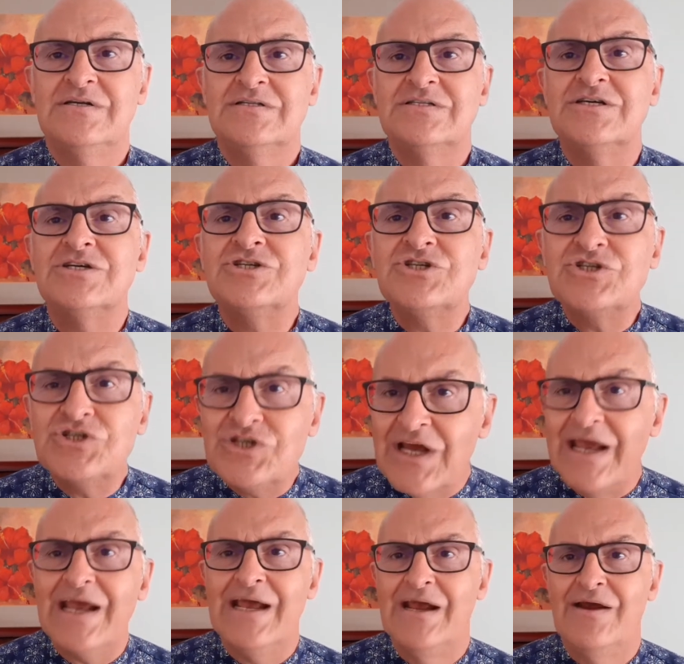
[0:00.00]
to
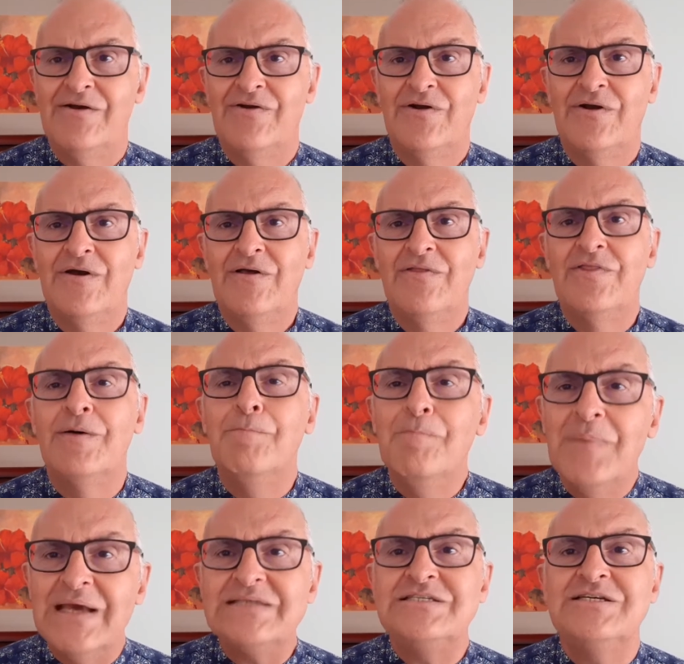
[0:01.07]
share the
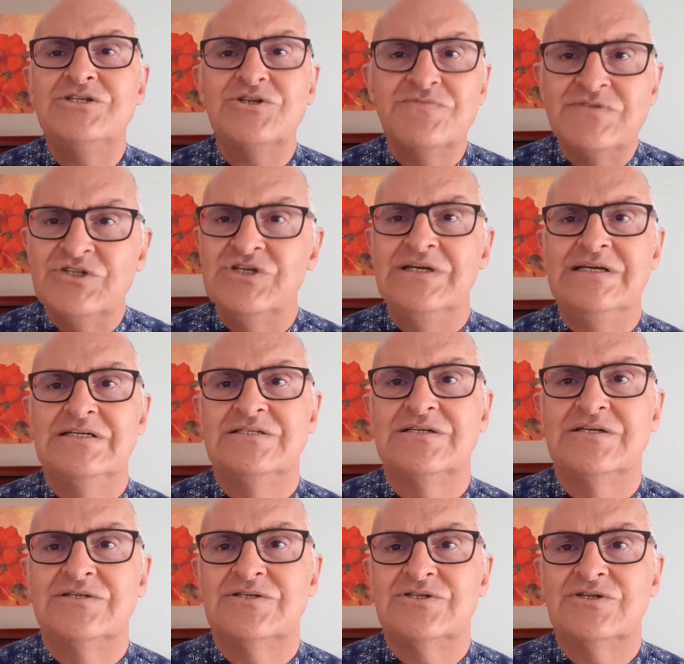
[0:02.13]
message of
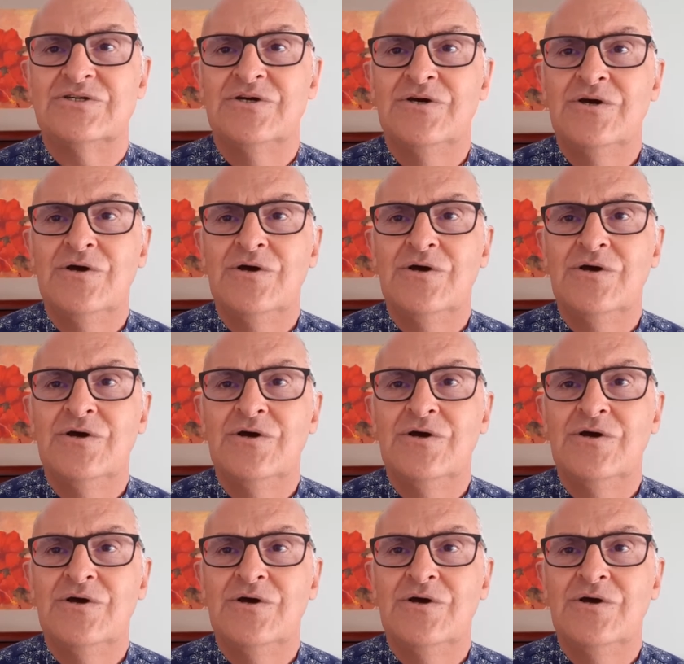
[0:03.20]
Jesus